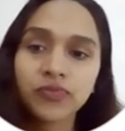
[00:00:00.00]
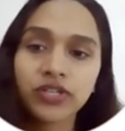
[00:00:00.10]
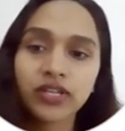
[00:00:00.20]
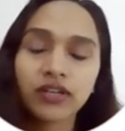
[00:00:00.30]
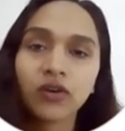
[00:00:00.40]

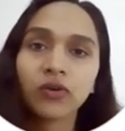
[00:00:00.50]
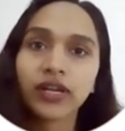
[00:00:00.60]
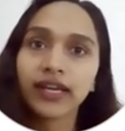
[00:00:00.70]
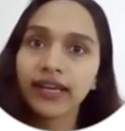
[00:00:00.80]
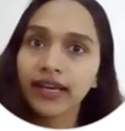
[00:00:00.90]
model or
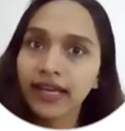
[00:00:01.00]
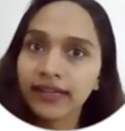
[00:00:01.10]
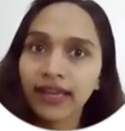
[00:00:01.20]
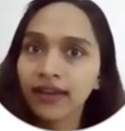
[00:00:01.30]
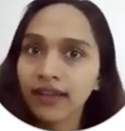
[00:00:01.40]
an
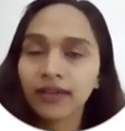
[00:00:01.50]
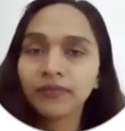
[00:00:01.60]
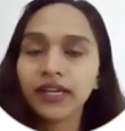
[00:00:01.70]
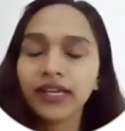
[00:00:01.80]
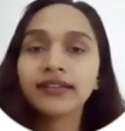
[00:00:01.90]

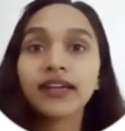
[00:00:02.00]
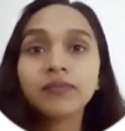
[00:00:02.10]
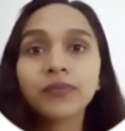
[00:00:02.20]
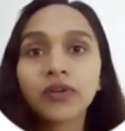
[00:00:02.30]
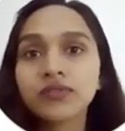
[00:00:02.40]
LLM, it can
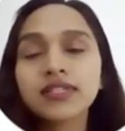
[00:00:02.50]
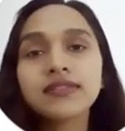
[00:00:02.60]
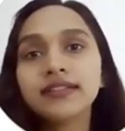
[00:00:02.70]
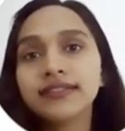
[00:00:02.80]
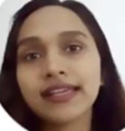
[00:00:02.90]
process
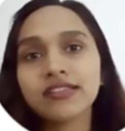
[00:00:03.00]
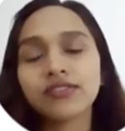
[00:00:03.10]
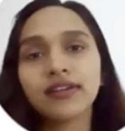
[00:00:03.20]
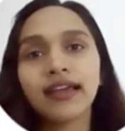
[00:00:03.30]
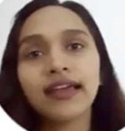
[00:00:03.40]
the
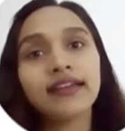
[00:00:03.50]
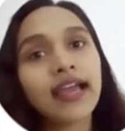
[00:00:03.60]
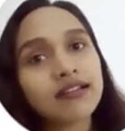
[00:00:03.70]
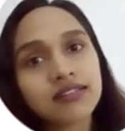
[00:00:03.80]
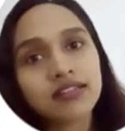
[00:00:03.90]
text and
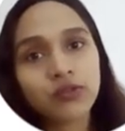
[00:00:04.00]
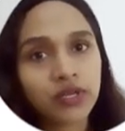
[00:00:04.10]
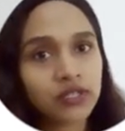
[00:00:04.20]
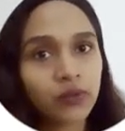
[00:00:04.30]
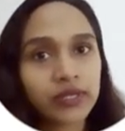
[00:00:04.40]
answer to
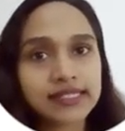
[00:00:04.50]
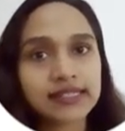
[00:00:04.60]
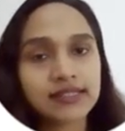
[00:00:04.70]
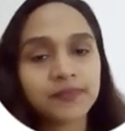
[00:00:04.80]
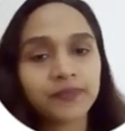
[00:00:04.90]
our
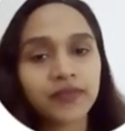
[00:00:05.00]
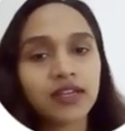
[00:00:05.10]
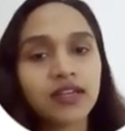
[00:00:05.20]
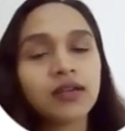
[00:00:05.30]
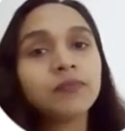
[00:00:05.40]
questions.
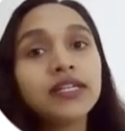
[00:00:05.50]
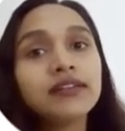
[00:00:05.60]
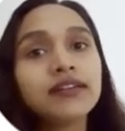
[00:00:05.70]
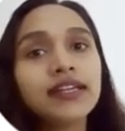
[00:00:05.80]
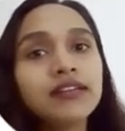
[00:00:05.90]

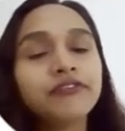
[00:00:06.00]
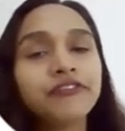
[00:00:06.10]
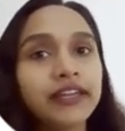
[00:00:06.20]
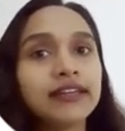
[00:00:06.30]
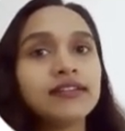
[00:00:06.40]
But it
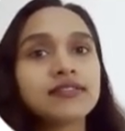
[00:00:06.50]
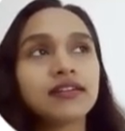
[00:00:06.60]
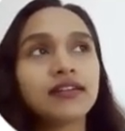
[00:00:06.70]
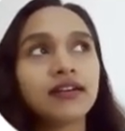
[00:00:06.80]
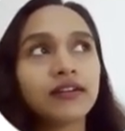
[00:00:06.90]
fails
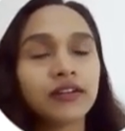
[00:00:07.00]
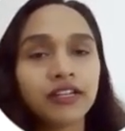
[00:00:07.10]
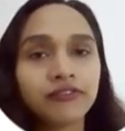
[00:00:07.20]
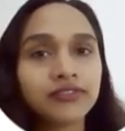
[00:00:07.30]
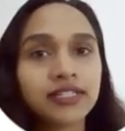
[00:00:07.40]

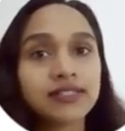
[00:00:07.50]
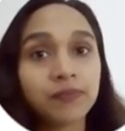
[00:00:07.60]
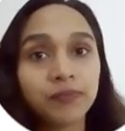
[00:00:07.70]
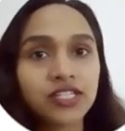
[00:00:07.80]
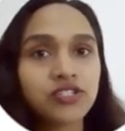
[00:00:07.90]
if there is a
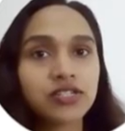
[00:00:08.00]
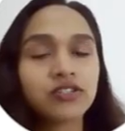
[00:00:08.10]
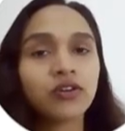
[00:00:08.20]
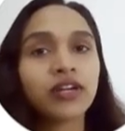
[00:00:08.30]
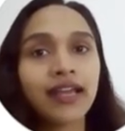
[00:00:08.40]
picture
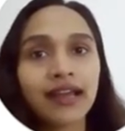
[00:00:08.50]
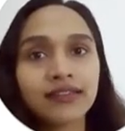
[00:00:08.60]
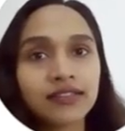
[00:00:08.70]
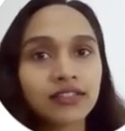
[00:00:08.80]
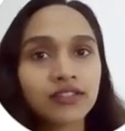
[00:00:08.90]
or a
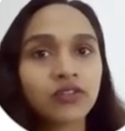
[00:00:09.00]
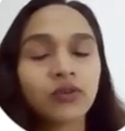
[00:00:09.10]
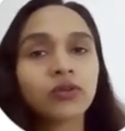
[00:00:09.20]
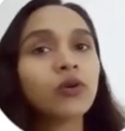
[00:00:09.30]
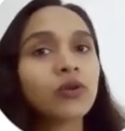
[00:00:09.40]
handwritten
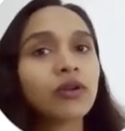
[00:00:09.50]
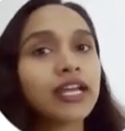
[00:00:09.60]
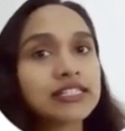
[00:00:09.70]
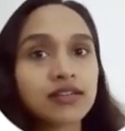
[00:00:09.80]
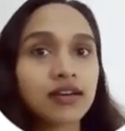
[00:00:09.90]
note or
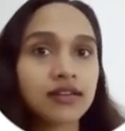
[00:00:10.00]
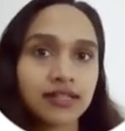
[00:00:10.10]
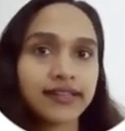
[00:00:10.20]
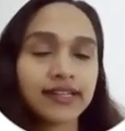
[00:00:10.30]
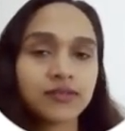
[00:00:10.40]
a chart
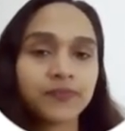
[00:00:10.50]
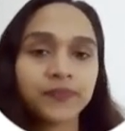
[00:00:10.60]
in that.